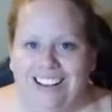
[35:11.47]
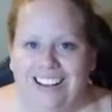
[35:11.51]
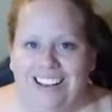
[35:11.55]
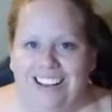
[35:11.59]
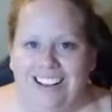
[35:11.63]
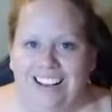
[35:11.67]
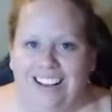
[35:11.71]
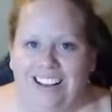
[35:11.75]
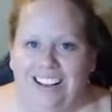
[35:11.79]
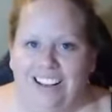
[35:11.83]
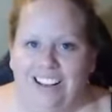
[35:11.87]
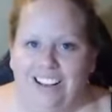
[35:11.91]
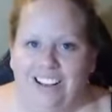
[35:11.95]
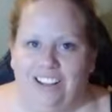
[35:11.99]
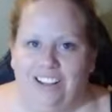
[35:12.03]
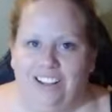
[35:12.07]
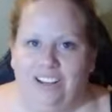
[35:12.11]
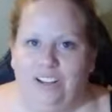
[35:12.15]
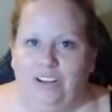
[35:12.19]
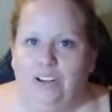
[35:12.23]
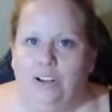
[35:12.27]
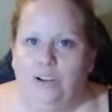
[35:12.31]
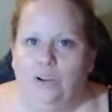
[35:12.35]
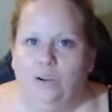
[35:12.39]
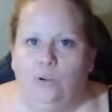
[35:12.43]

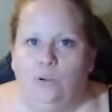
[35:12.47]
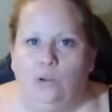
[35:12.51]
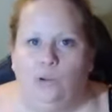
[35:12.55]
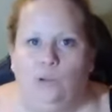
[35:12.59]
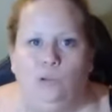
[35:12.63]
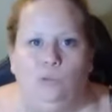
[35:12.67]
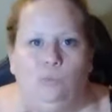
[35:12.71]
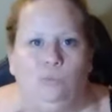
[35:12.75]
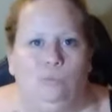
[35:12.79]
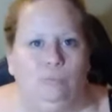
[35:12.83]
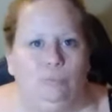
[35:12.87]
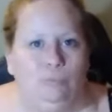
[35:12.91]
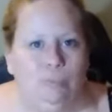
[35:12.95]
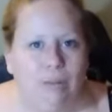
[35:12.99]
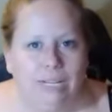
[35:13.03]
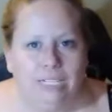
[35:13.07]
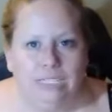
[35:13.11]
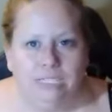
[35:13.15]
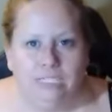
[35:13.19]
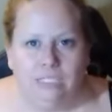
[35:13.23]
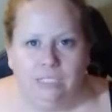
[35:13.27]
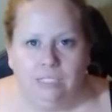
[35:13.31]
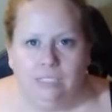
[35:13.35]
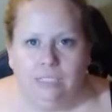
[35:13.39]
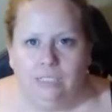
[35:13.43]
You know, you
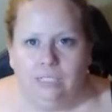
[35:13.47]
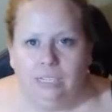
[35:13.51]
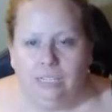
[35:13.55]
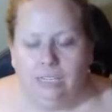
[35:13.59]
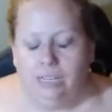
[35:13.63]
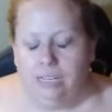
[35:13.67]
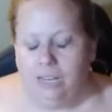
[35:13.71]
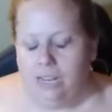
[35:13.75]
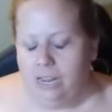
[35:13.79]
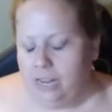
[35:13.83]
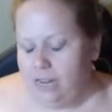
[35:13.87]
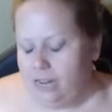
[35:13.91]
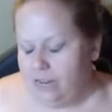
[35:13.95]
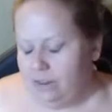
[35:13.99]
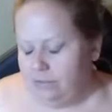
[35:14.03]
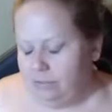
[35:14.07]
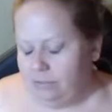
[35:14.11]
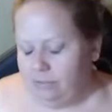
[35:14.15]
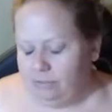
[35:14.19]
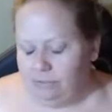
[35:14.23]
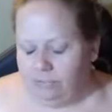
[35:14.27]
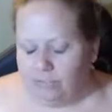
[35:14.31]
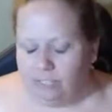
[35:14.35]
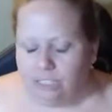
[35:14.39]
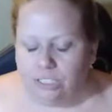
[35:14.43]
basically have
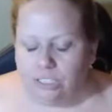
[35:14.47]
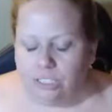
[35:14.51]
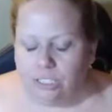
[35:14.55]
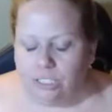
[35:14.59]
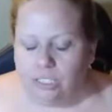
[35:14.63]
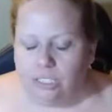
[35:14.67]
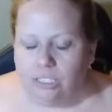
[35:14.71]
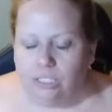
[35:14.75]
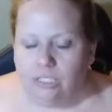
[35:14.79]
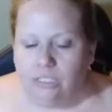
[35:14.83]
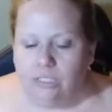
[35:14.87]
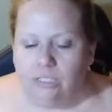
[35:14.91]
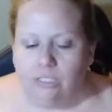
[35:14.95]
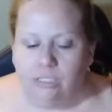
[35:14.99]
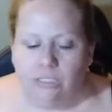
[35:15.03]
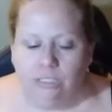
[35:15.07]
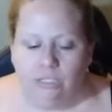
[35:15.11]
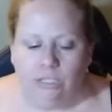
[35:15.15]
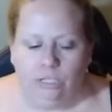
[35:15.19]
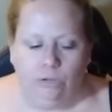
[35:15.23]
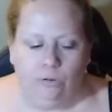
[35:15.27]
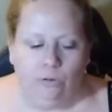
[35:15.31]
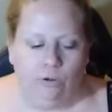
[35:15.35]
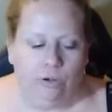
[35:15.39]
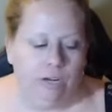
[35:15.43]
a vision,
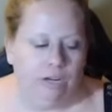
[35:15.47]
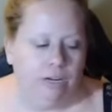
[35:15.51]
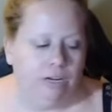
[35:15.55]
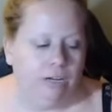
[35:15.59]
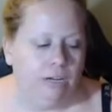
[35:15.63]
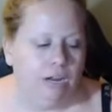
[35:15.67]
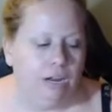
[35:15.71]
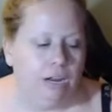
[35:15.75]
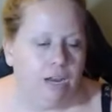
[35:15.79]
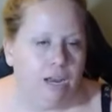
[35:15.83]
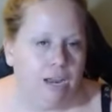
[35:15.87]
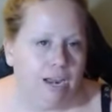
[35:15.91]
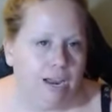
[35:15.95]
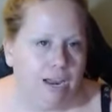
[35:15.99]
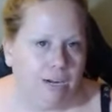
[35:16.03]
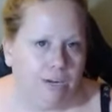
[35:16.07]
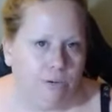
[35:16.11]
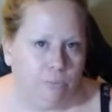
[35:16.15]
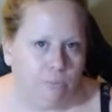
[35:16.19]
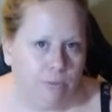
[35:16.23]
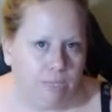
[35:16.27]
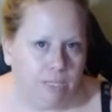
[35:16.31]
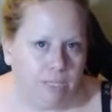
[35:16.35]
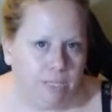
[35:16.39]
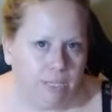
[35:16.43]
you kind of
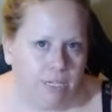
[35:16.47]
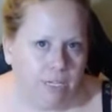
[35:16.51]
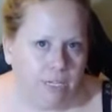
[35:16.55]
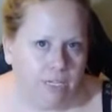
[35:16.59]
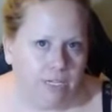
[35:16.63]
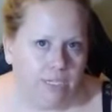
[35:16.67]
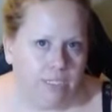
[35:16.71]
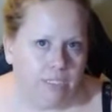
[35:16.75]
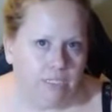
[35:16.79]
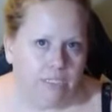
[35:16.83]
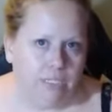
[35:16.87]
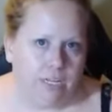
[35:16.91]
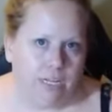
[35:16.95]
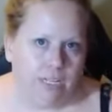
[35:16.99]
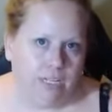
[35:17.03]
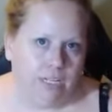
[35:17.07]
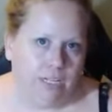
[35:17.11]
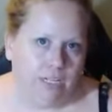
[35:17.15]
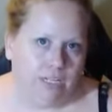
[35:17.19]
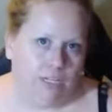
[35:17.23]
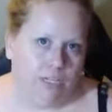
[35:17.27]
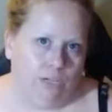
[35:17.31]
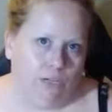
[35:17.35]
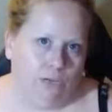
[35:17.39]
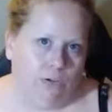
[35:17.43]
connect with it, and
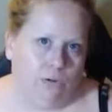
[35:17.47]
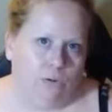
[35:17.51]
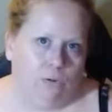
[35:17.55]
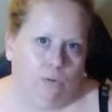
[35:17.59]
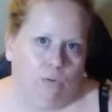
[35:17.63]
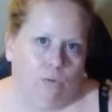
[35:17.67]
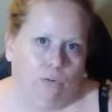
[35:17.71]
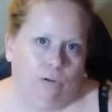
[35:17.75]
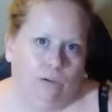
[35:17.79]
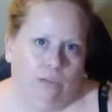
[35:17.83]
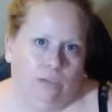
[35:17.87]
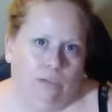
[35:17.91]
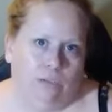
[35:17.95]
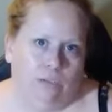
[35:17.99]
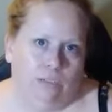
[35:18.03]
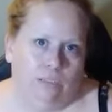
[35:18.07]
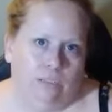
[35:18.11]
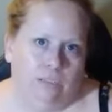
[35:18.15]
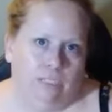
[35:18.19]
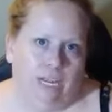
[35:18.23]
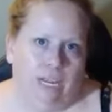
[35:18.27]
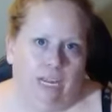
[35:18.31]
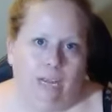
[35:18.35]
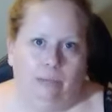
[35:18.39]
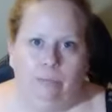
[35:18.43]
then you
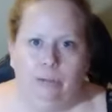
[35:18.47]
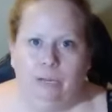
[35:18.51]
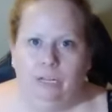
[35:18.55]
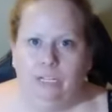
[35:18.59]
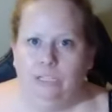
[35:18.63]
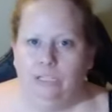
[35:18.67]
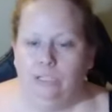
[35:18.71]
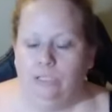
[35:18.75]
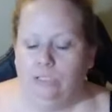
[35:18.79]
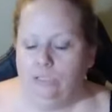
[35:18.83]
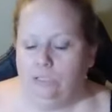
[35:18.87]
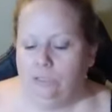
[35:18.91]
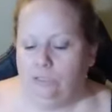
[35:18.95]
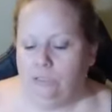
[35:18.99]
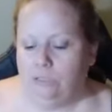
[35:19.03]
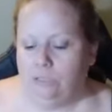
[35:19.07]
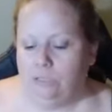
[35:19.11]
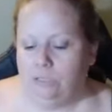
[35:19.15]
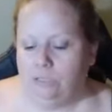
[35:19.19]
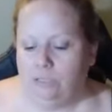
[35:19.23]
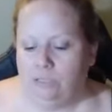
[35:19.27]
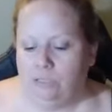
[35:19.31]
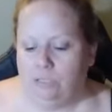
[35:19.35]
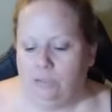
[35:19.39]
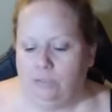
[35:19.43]
take
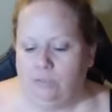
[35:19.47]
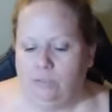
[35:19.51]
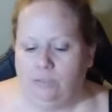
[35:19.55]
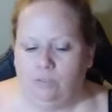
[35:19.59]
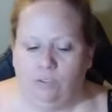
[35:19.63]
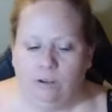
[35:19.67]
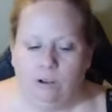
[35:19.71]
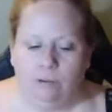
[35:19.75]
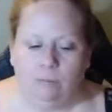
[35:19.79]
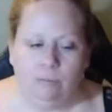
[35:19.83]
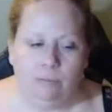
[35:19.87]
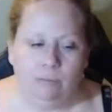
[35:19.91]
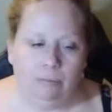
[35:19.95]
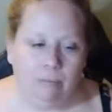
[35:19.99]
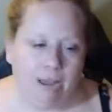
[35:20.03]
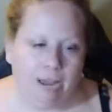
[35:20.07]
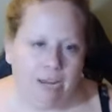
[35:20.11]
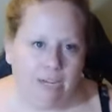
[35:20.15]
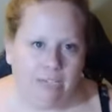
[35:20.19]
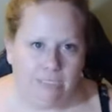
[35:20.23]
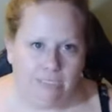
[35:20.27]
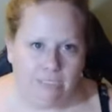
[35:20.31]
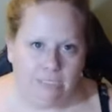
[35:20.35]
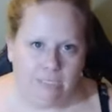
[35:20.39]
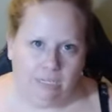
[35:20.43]
pictures from a
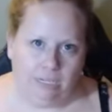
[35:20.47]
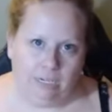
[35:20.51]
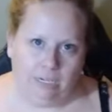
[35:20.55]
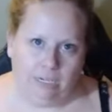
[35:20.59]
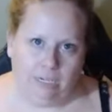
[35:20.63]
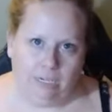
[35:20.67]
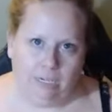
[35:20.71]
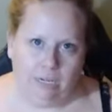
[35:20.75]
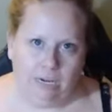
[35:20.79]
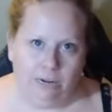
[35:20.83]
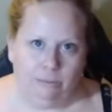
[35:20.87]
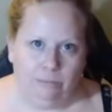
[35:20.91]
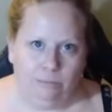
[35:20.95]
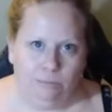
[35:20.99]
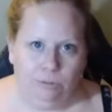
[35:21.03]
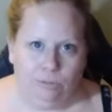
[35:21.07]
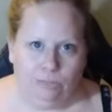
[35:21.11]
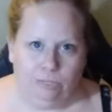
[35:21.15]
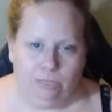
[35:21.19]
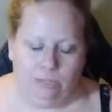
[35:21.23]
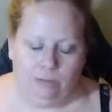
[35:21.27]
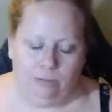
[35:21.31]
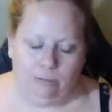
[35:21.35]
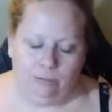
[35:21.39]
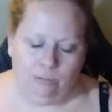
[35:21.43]
magazine and
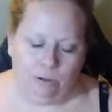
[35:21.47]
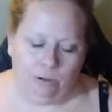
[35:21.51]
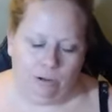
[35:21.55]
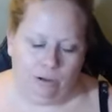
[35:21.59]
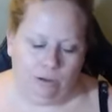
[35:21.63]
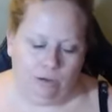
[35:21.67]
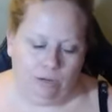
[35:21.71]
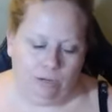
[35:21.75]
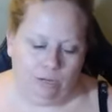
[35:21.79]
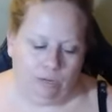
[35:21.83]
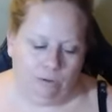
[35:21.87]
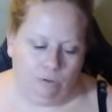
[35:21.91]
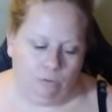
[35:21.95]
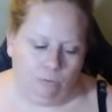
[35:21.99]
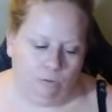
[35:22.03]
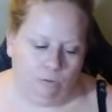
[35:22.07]
put them on